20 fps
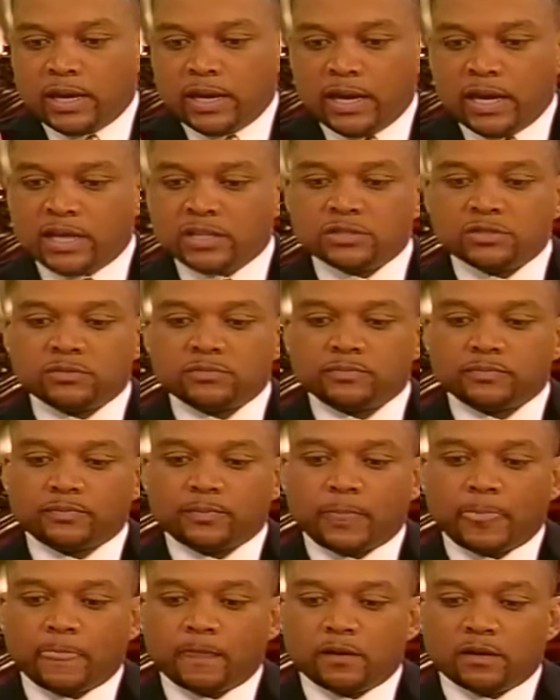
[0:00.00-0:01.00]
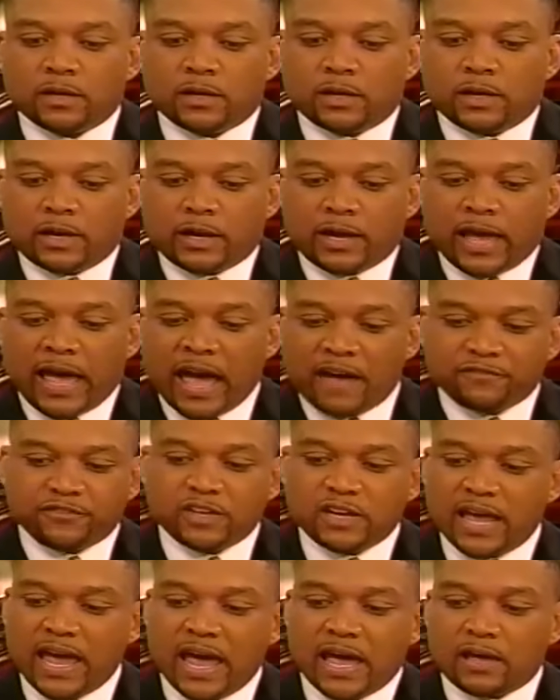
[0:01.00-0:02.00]
And
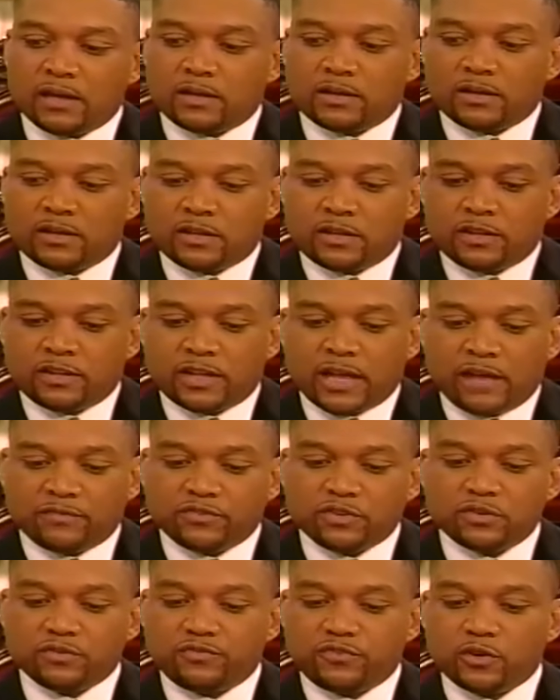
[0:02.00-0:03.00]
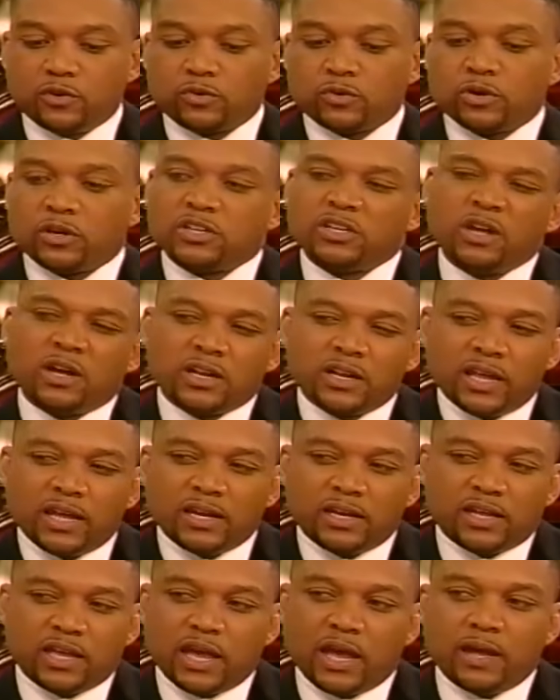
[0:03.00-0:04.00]
after that, after the funeral, a young
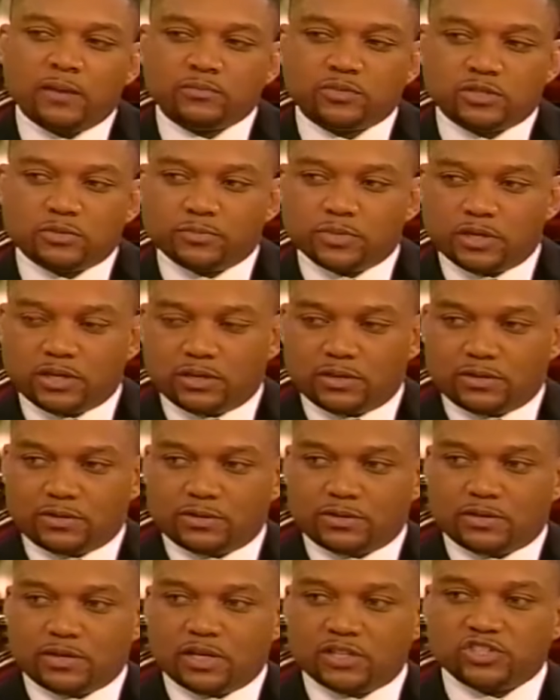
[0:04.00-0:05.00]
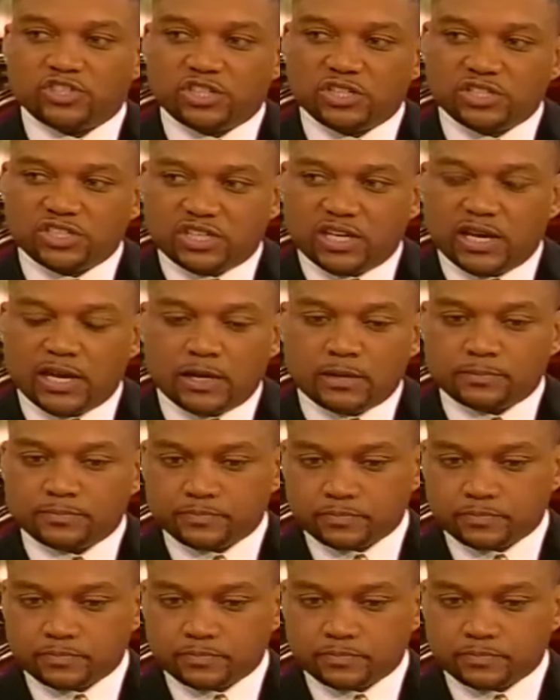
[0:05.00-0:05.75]
lady came to me, and she said,